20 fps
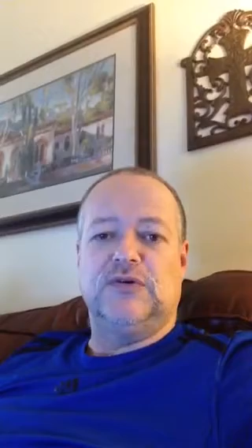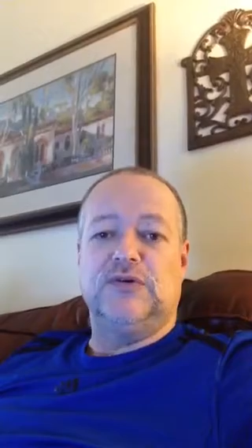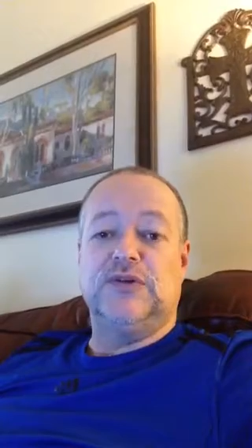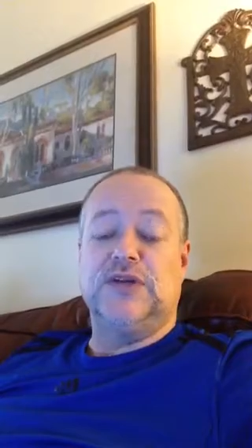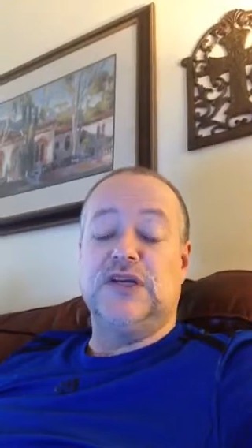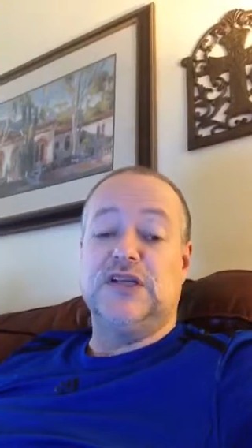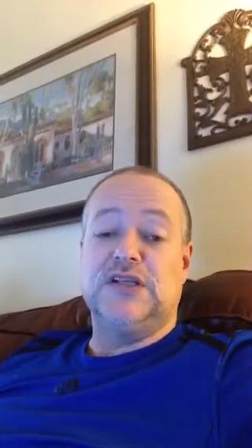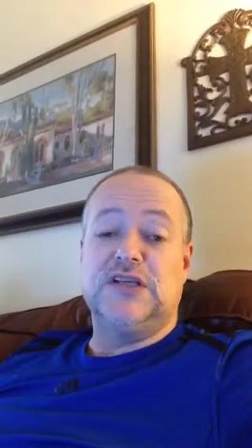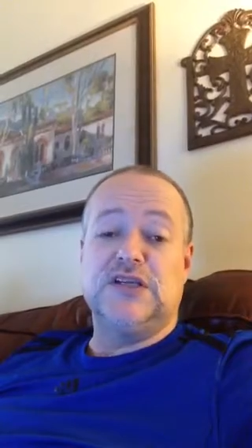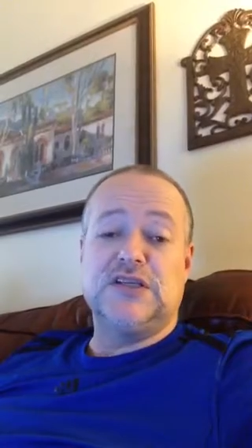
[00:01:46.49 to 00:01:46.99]
or
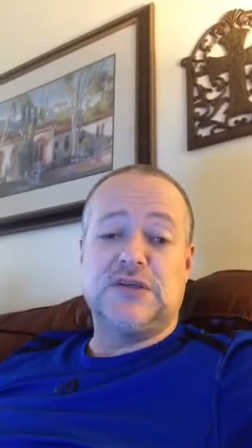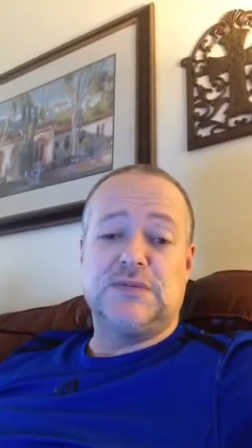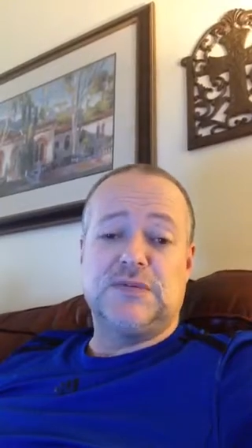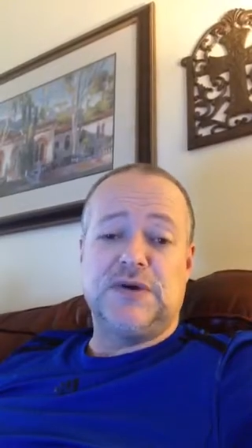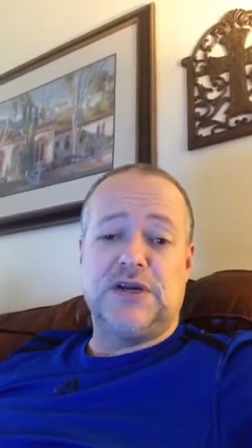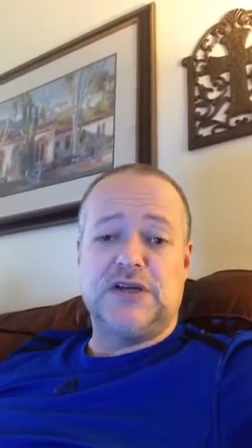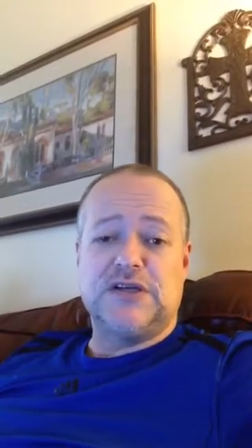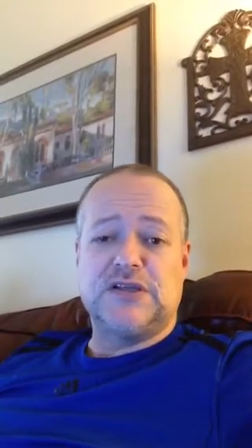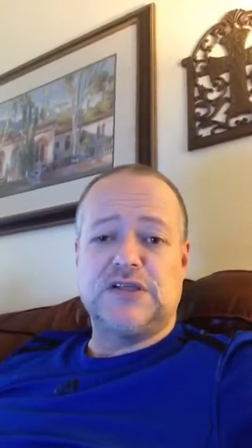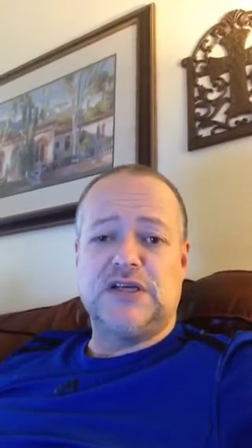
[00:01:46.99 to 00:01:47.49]
they
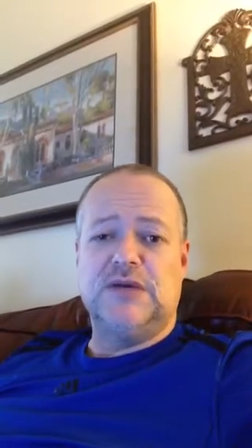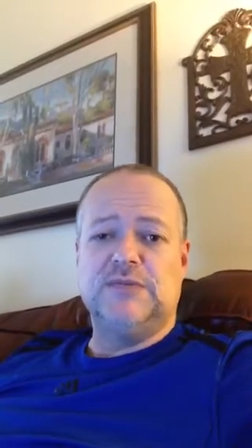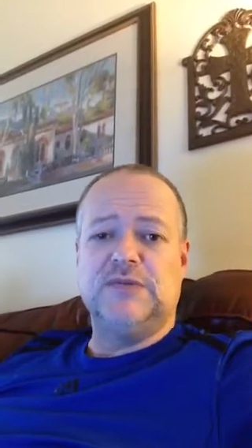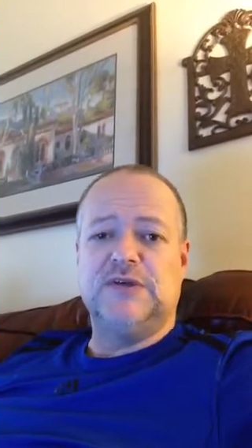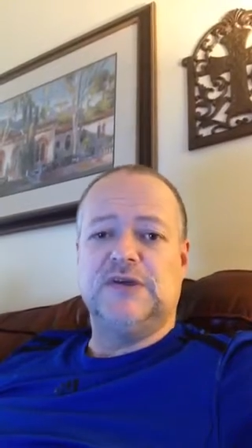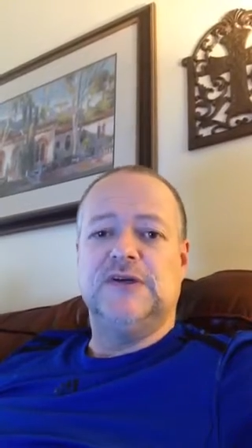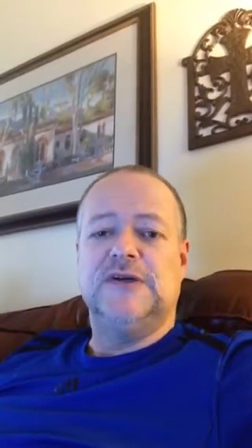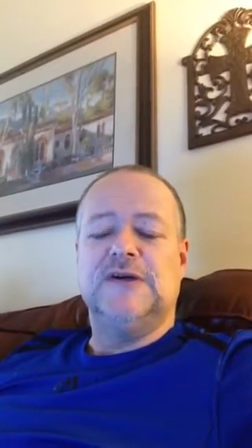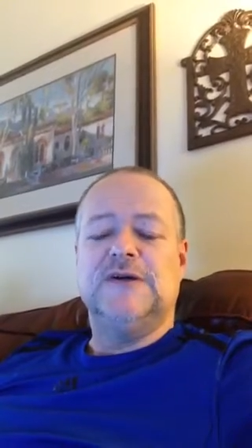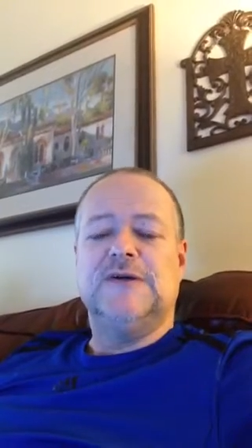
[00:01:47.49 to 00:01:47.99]
anticipate it's
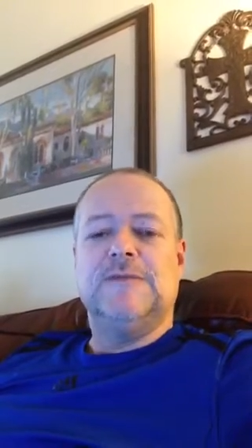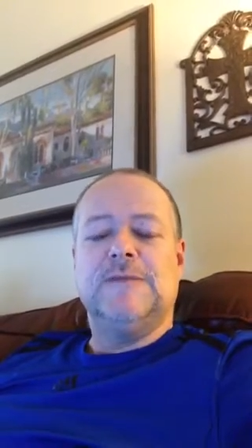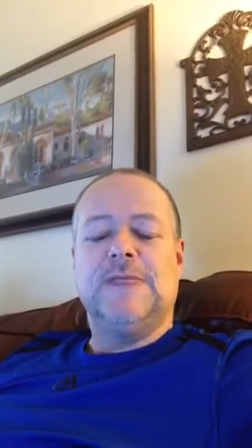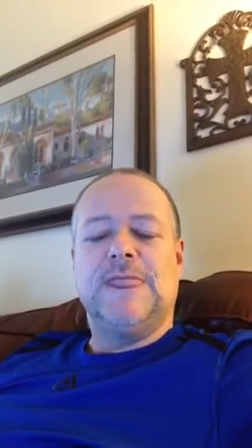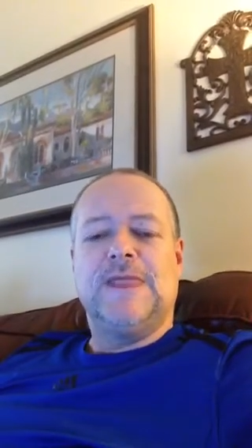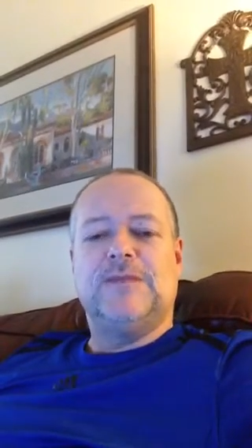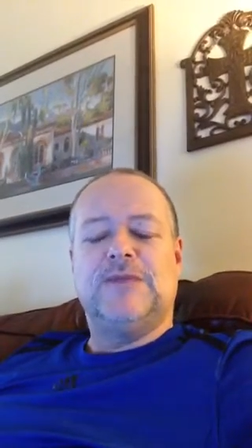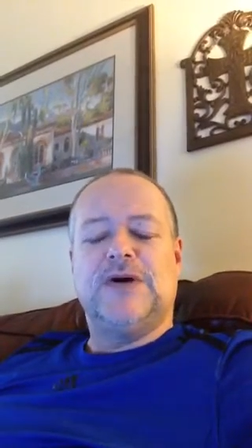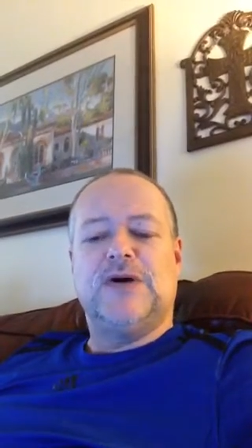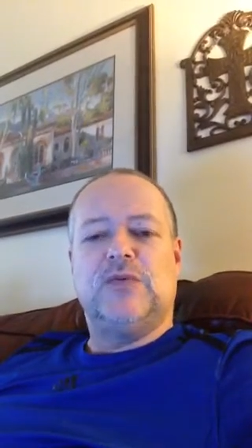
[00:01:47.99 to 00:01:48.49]
coming.
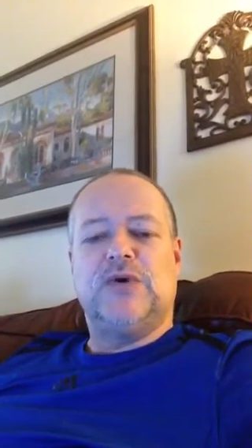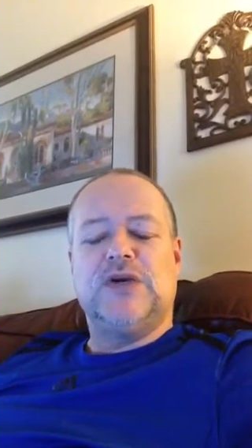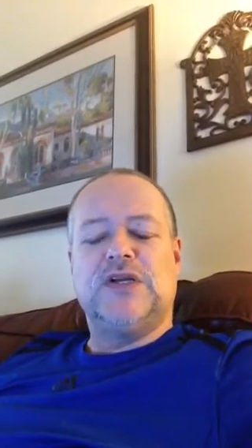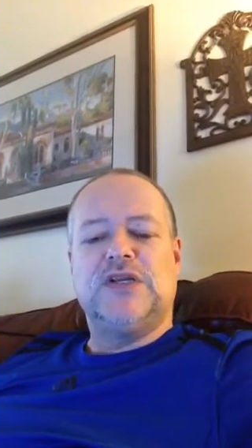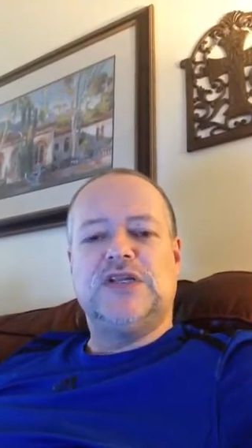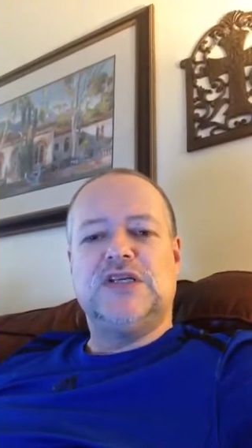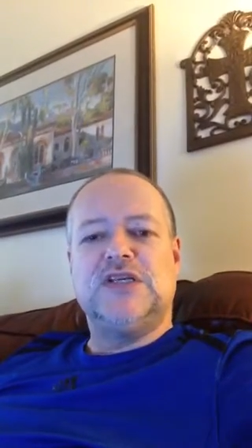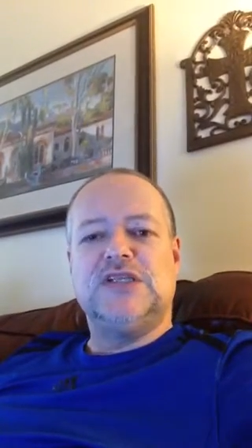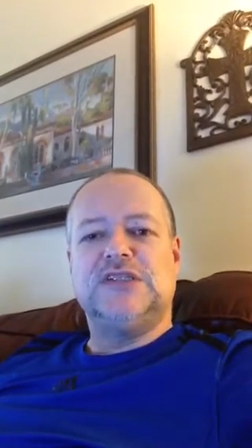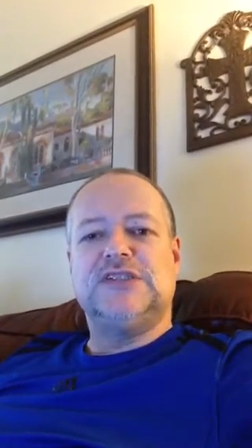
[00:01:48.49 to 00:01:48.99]
But what
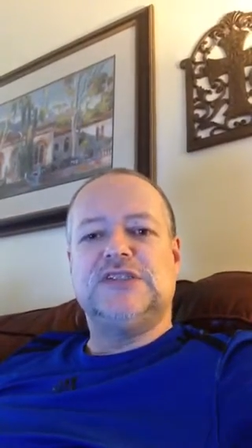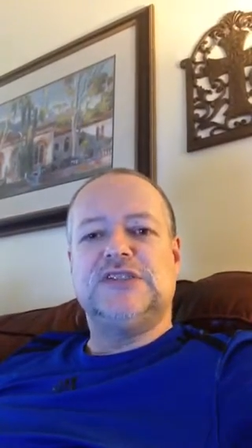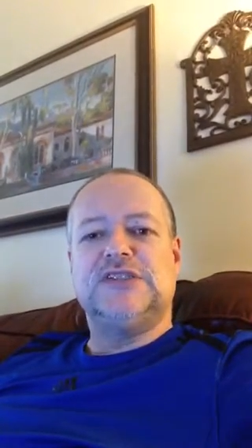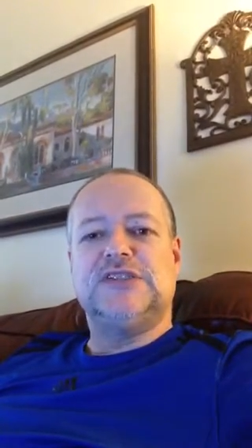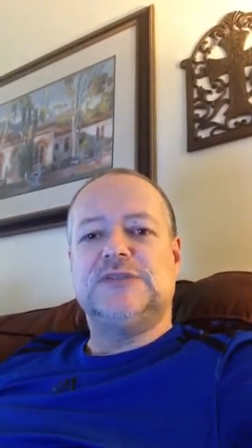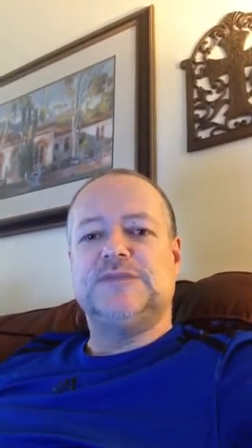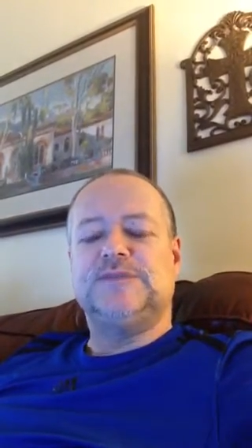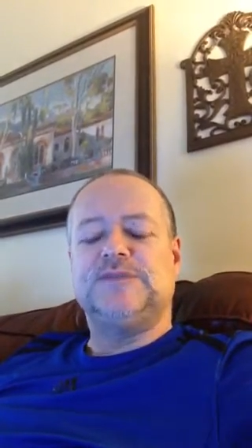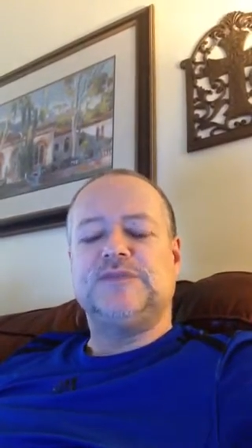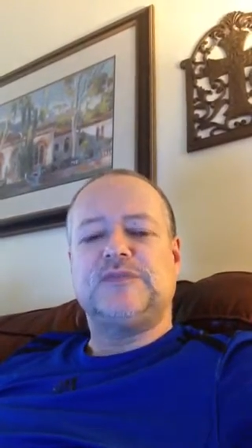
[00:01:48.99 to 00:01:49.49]
it
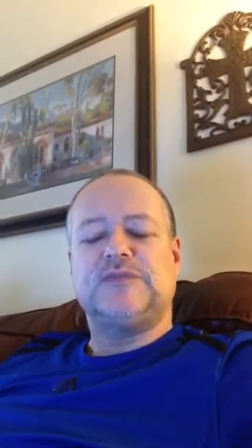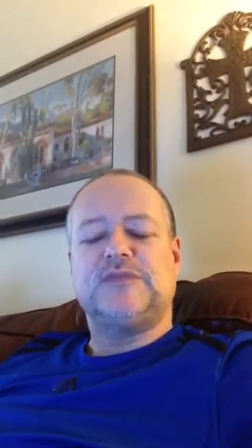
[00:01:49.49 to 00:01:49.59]
is